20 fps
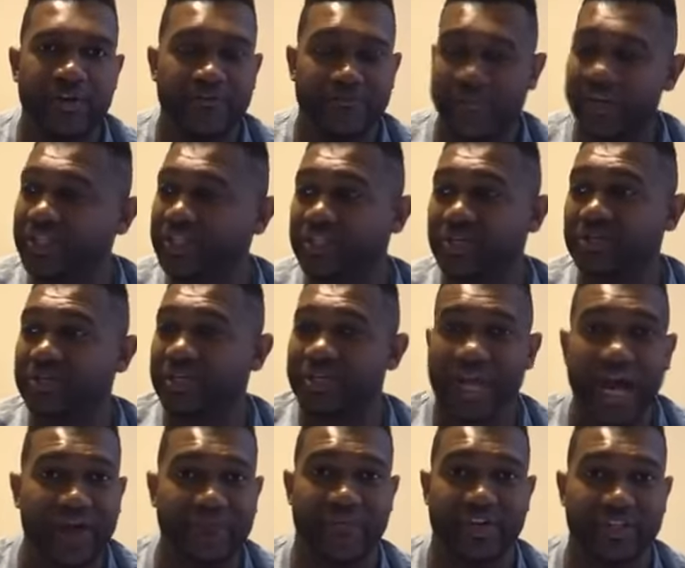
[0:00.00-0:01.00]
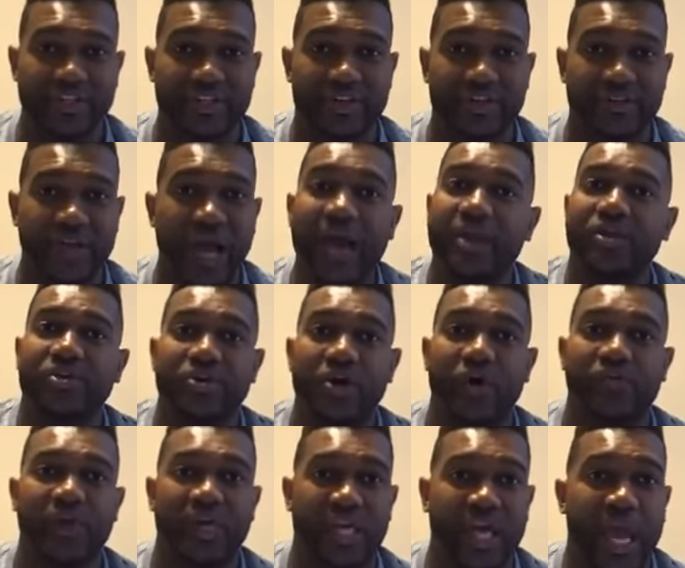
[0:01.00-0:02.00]
Visitors are not visitors. How do you
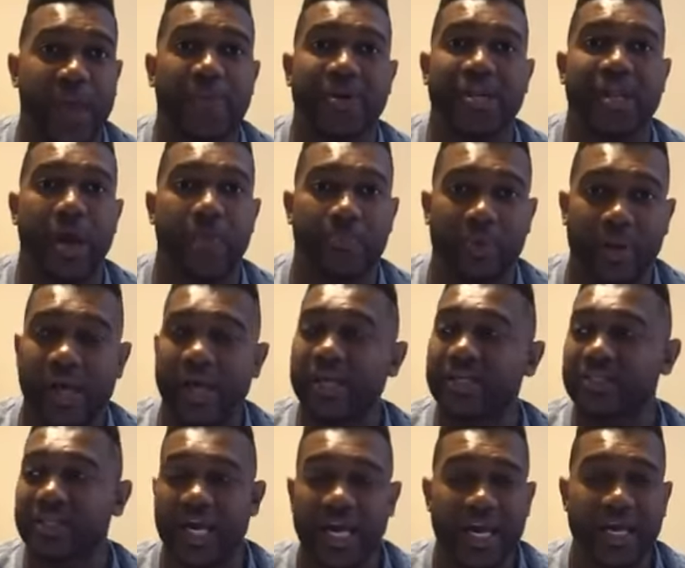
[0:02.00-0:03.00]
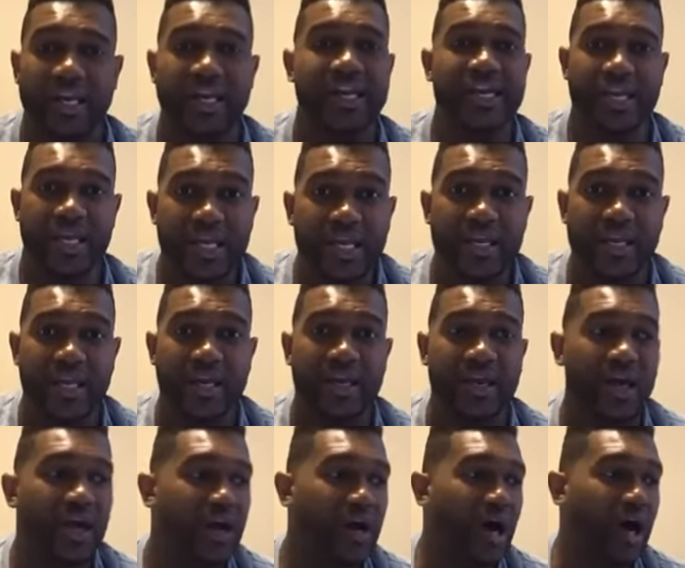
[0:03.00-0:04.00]
know they came into that place
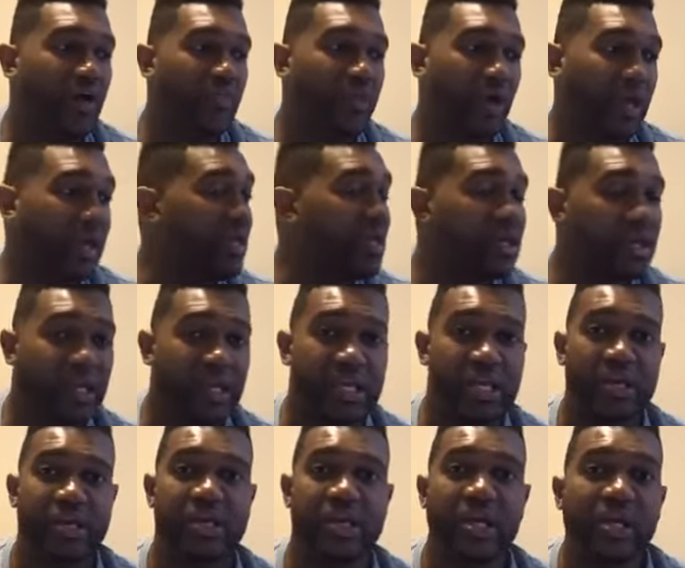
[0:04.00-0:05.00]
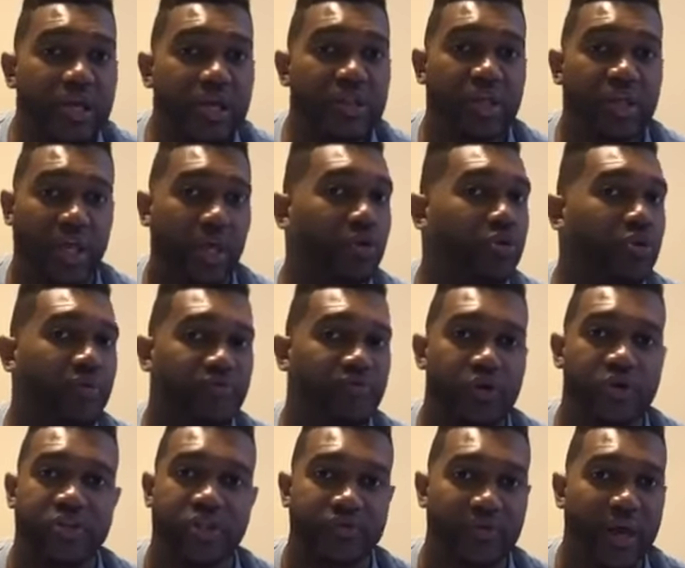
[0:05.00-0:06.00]
needing of the healing, needing to hear the
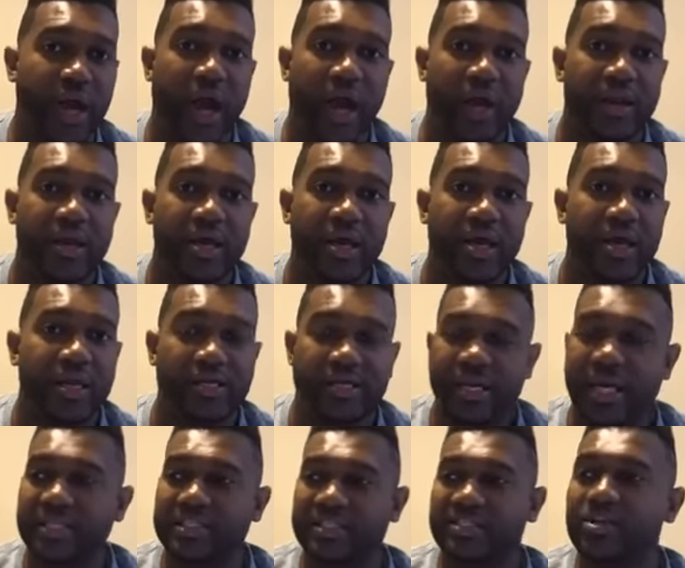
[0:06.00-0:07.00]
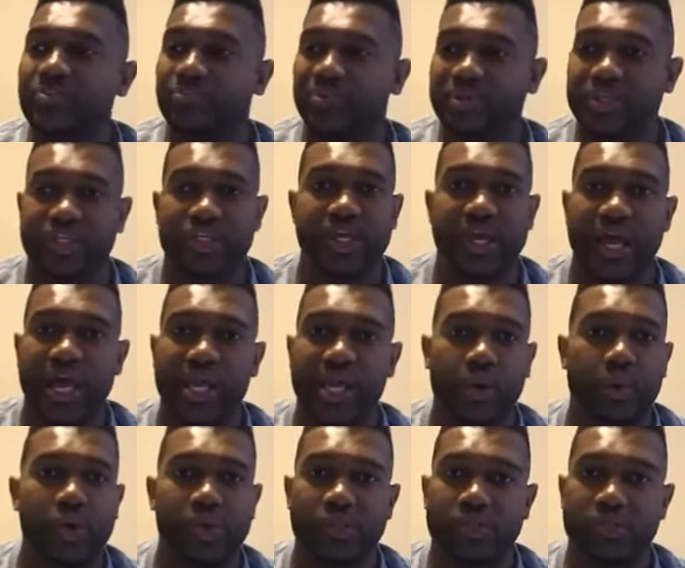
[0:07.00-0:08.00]
voice of God? Not simply just an
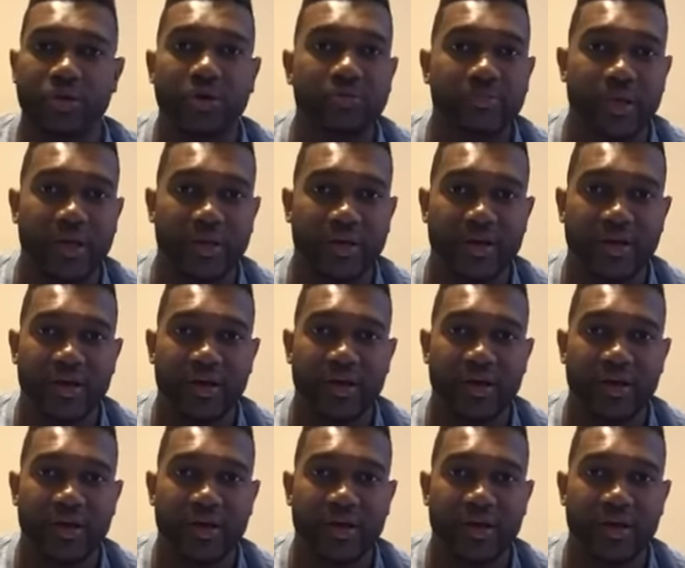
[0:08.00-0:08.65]
eloquent sermon.